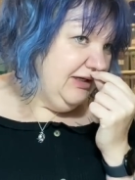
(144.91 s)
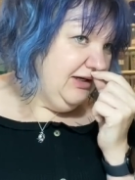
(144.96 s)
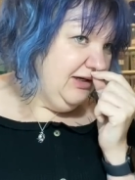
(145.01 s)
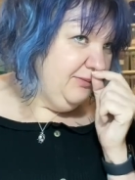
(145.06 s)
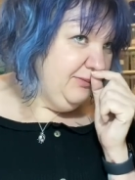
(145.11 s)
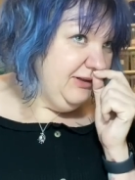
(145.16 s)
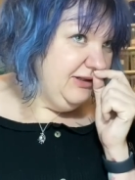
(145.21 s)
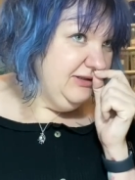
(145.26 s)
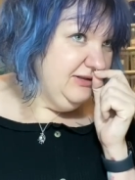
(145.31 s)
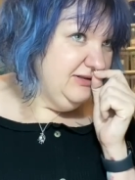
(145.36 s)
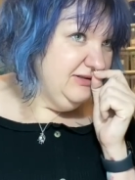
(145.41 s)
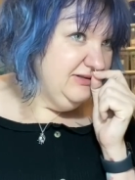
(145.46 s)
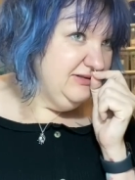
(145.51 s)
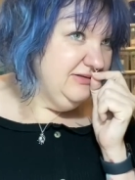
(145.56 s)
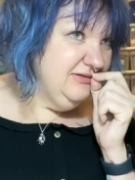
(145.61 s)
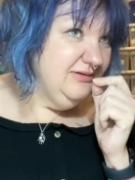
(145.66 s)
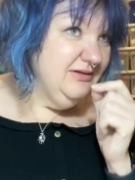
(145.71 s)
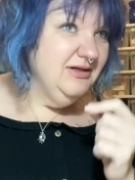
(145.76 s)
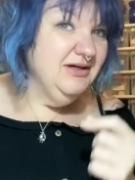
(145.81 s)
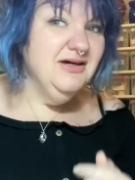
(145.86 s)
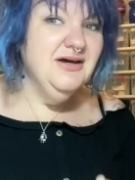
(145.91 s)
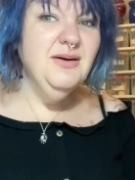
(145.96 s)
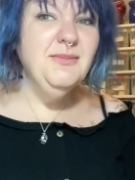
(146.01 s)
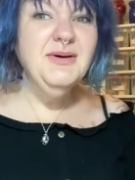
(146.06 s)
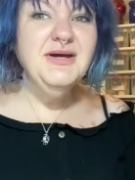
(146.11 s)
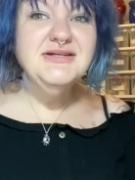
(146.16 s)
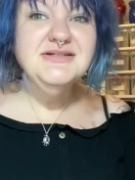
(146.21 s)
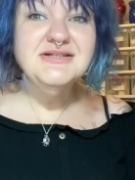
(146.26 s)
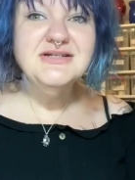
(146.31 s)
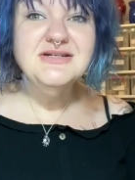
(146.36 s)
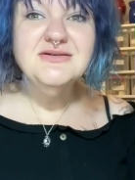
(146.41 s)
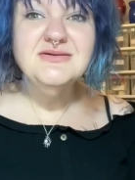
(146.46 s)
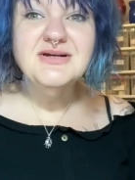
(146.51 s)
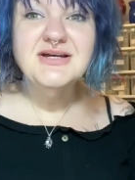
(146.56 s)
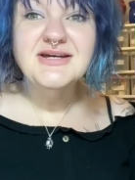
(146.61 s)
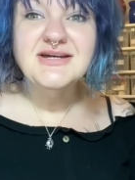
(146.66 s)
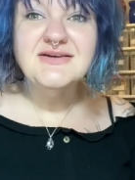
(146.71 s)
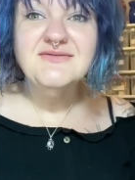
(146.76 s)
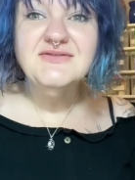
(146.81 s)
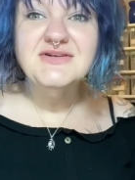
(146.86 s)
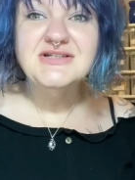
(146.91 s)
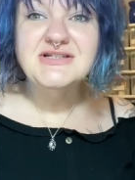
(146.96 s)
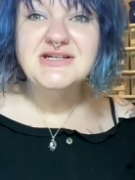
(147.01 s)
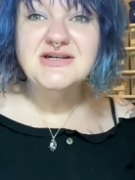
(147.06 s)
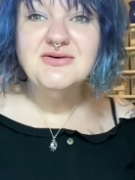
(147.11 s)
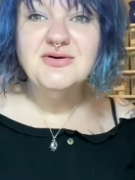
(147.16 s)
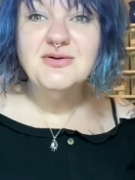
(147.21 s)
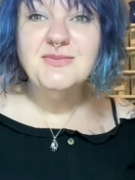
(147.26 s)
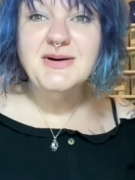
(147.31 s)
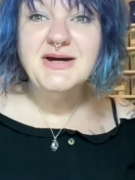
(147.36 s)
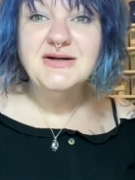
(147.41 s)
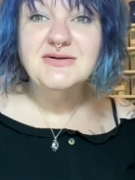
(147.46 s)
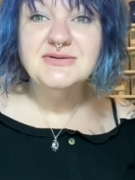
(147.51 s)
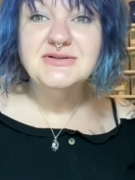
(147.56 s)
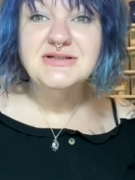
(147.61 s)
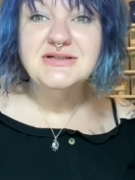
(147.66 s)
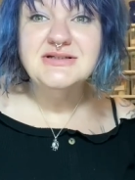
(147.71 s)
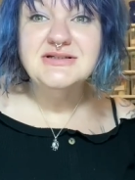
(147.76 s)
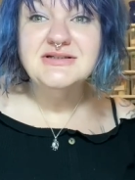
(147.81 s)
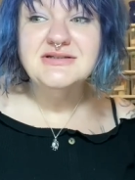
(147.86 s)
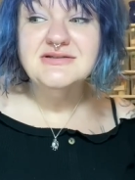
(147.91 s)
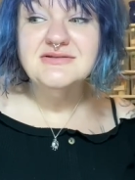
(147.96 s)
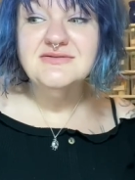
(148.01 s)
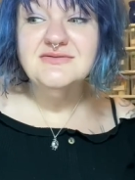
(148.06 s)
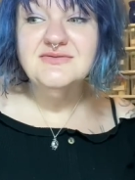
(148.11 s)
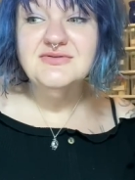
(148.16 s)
I might do like a video about it.